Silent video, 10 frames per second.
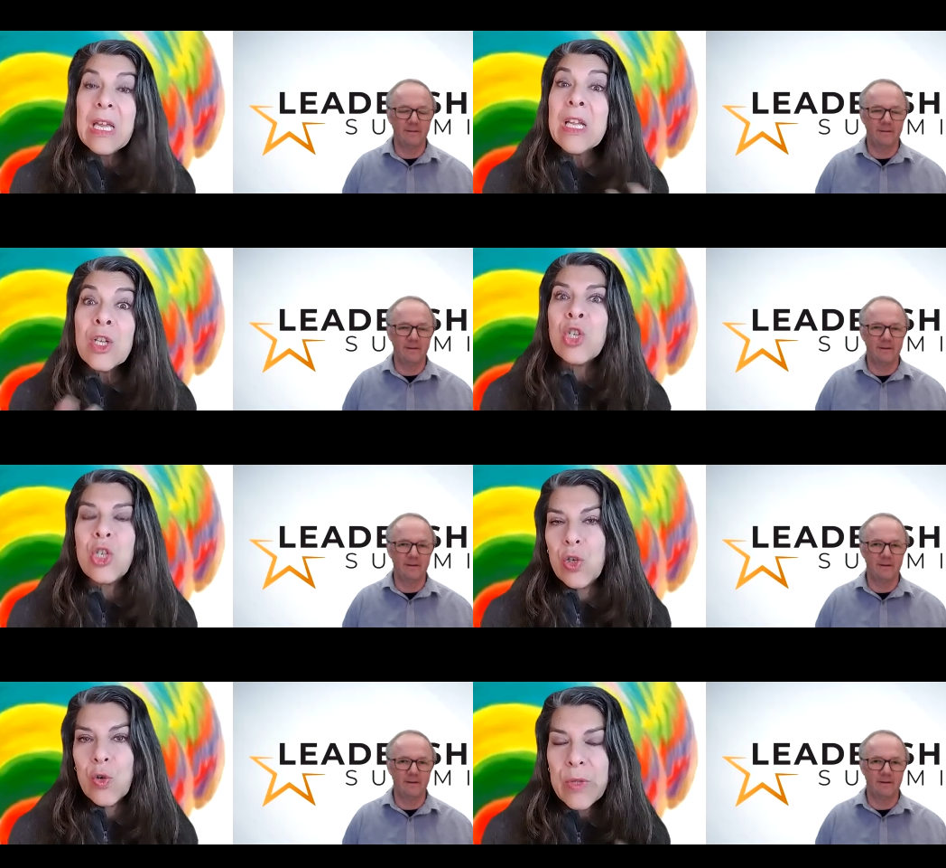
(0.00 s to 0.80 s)

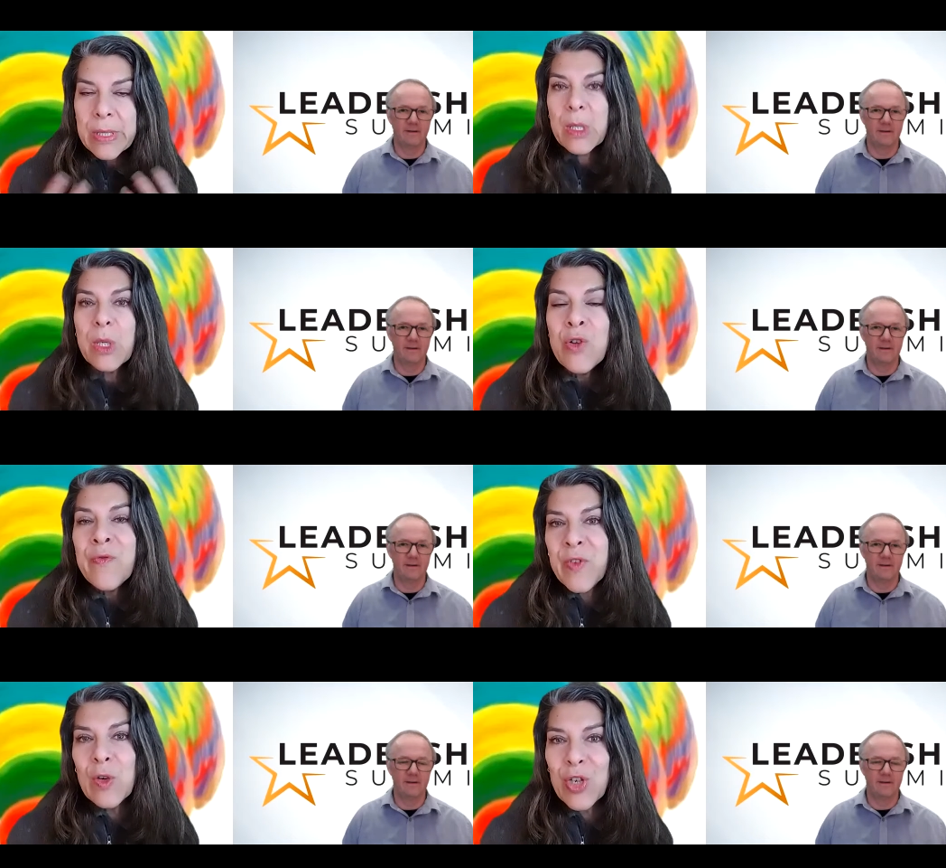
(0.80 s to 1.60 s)
Speaker 1: into this
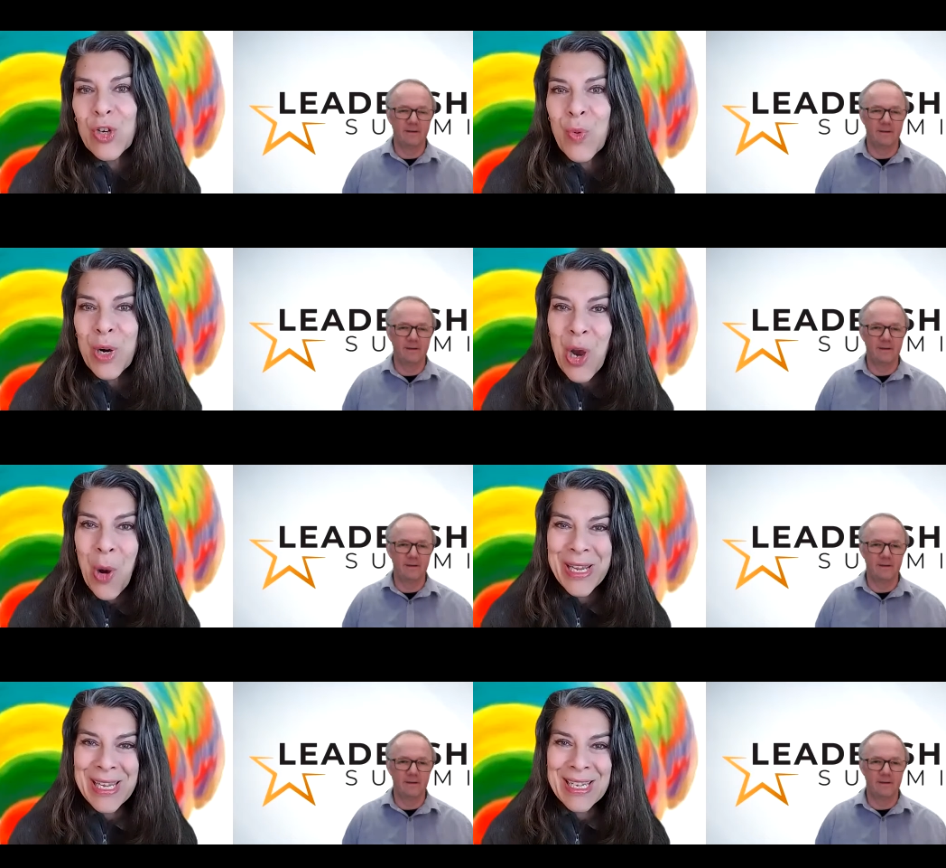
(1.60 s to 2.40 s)
new future we're
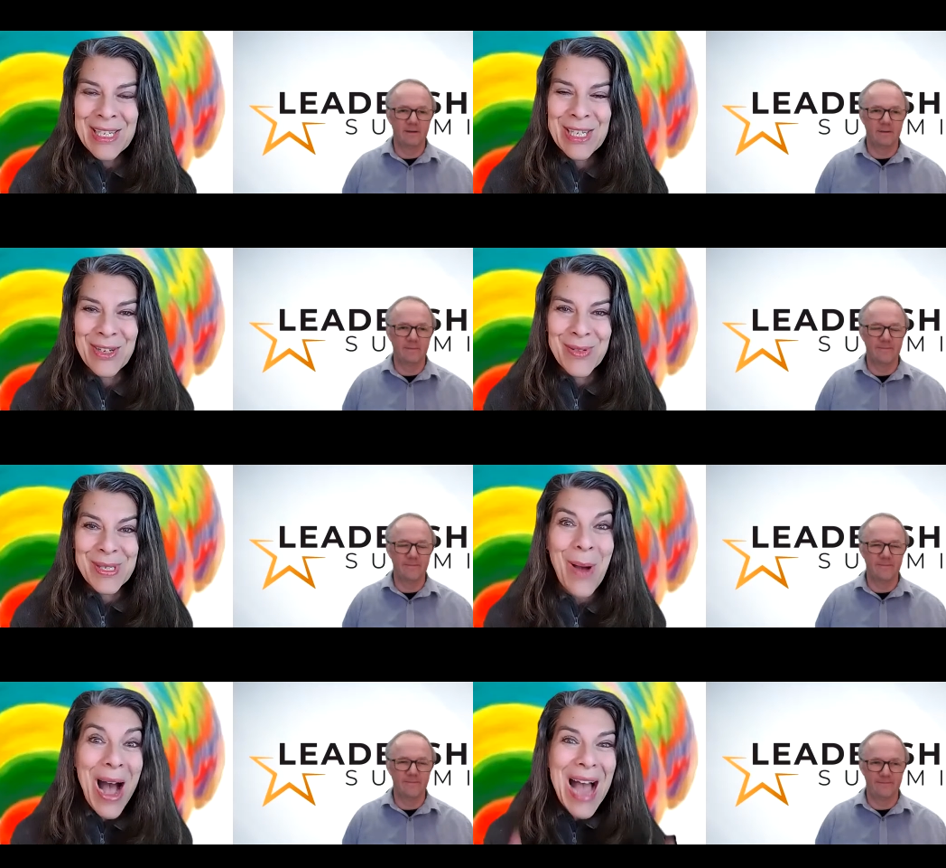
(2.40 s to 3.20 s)
going into.
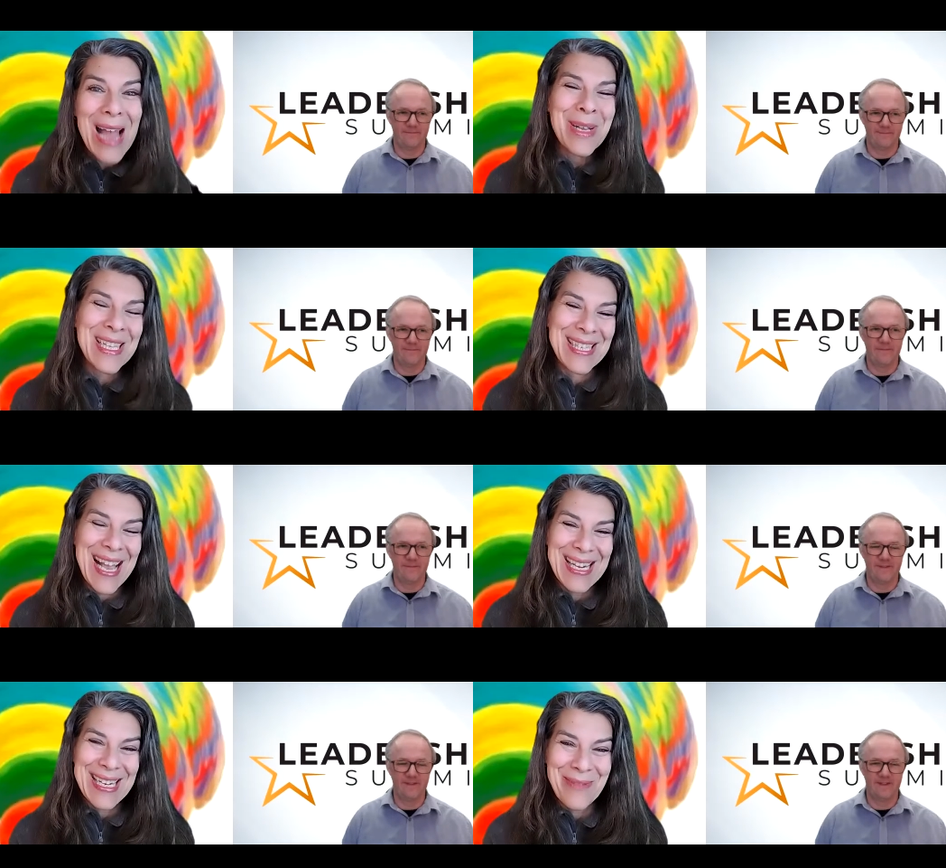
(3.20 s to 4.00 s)
So I'm
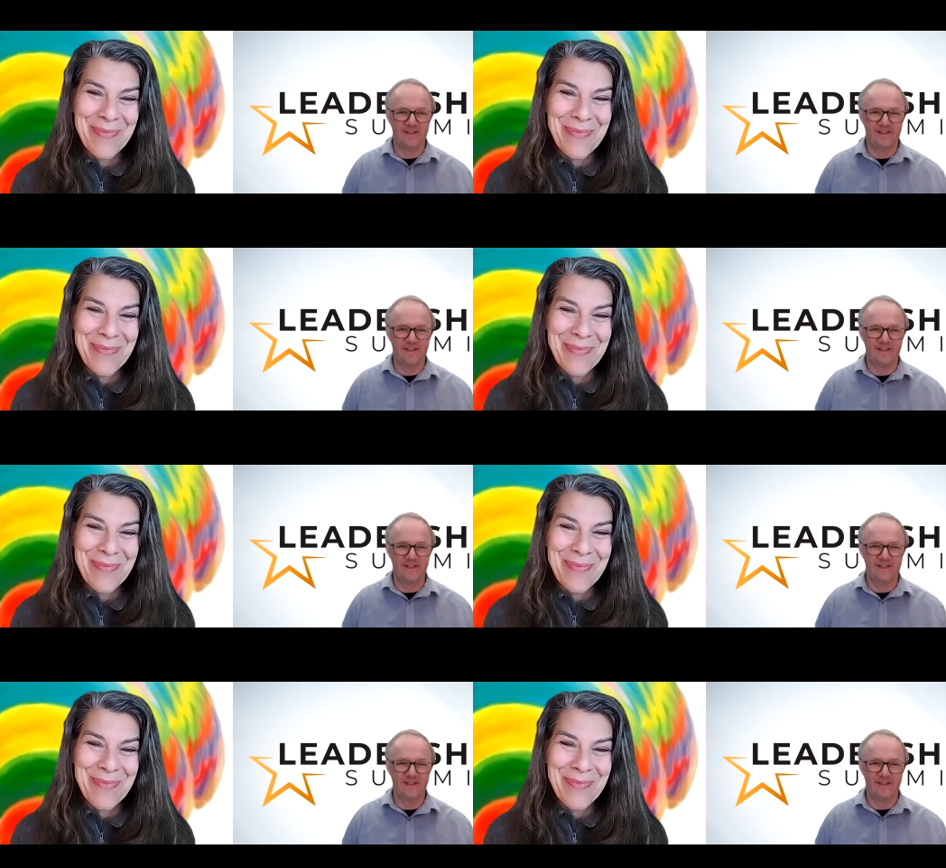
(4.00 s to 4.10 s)
excited